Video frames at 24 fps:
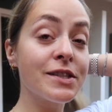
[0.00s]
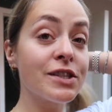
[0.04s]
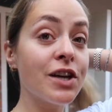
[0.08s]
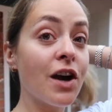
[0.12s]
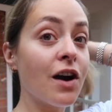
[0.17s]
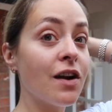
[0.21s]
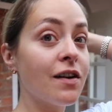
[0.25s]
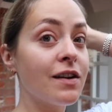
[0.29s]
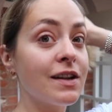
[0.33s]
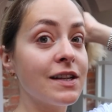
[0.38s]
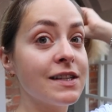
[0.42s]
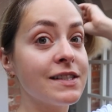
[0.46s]
it's
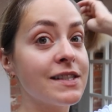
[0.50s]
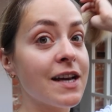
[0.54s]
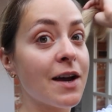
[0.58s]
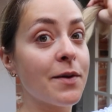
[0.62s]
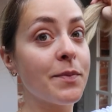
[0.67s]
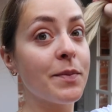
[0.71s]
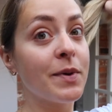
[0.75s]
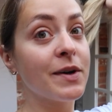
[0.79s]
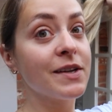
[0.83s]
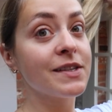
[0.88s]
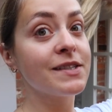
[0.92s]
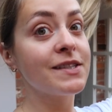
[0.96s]
currently
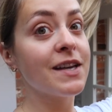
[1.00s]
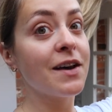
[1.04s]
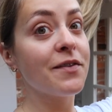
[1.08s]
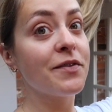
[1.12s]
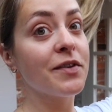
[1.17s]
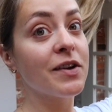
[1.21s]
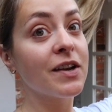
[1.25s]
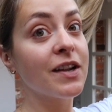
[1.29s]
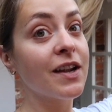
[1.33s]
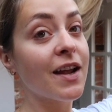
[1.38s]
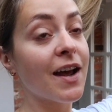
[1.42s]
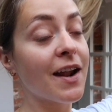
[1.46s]

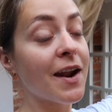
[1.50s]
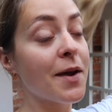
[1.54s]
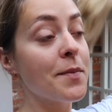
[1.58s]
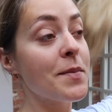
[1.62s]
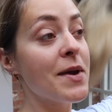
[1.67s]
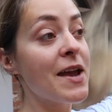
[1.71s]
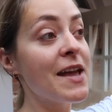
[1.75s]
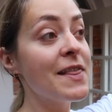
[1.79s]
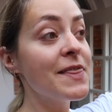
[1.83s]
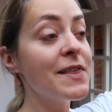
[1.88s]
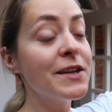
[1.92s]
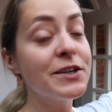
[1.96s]
7:10 and
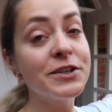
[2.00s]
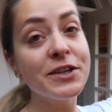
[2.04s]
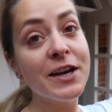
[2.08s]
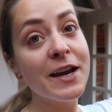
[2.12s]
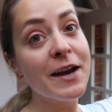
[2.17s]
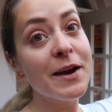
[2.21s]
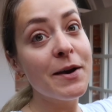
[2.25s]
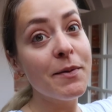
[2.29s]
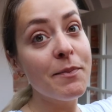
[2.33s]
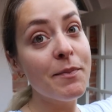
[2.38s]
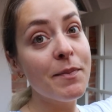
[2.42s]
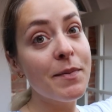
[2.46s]
I'm in the
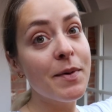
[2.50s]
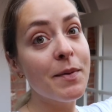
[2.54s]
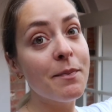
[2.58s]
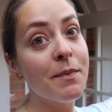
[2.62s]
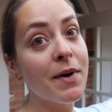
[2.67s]
gym.